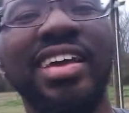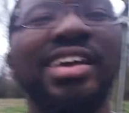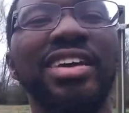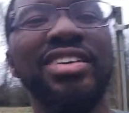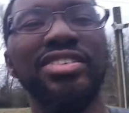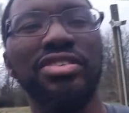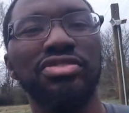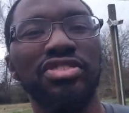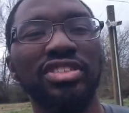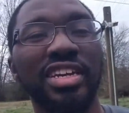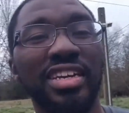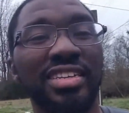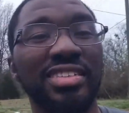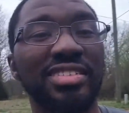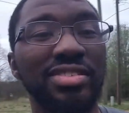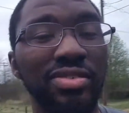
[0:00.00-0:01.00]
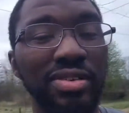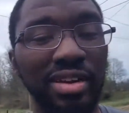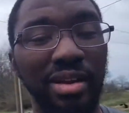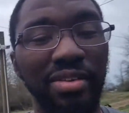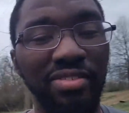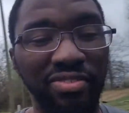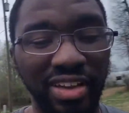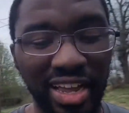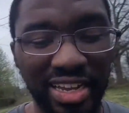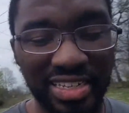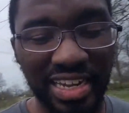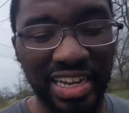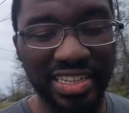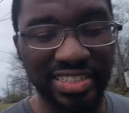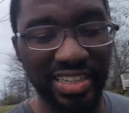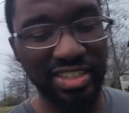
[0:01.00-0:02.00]
So chickens doing a
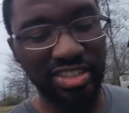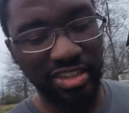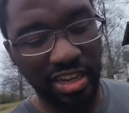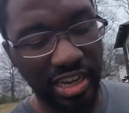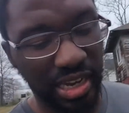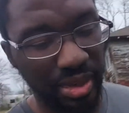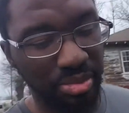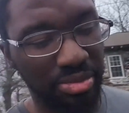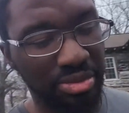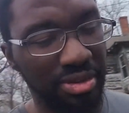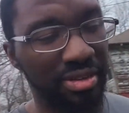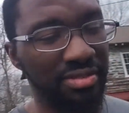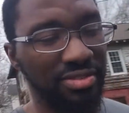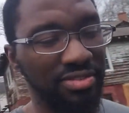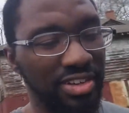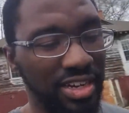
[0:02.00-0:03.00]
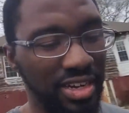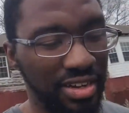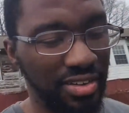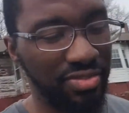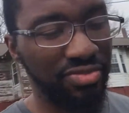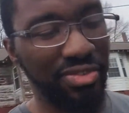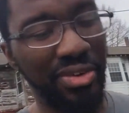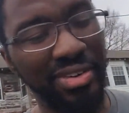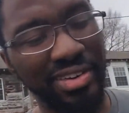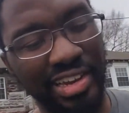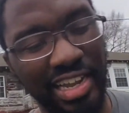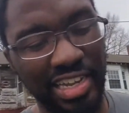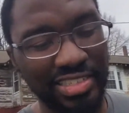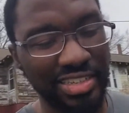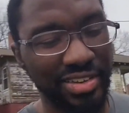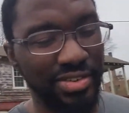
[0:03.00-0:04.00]
fantastic job of
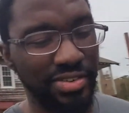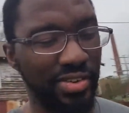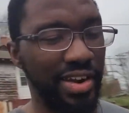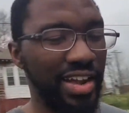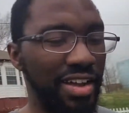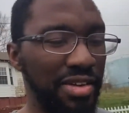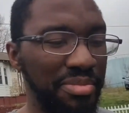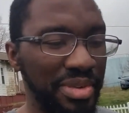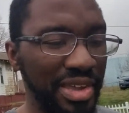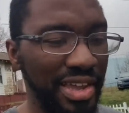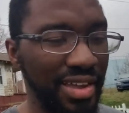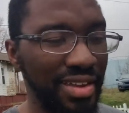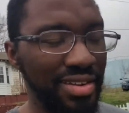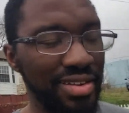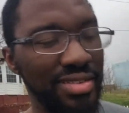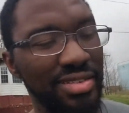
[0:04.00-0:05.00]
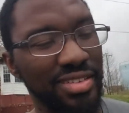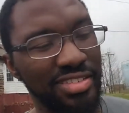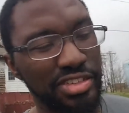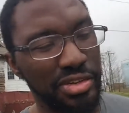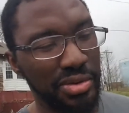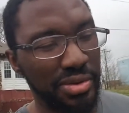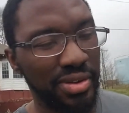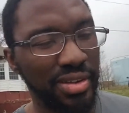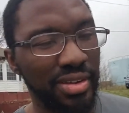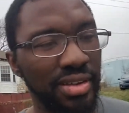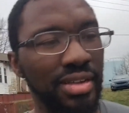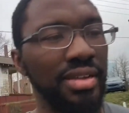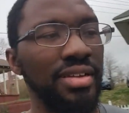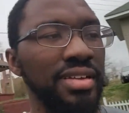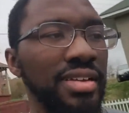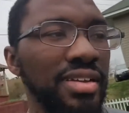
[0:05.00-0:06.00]
fertilizing ground, man. And so
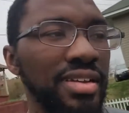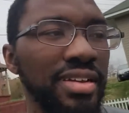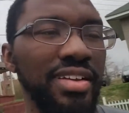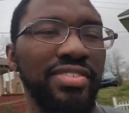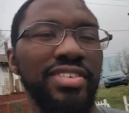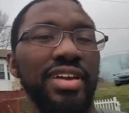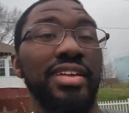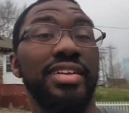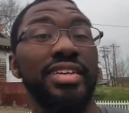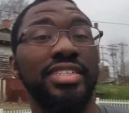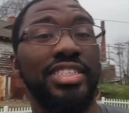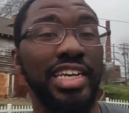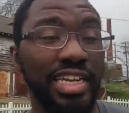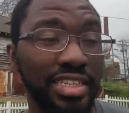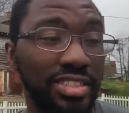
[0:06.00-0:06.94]
if you're gonna get chickens,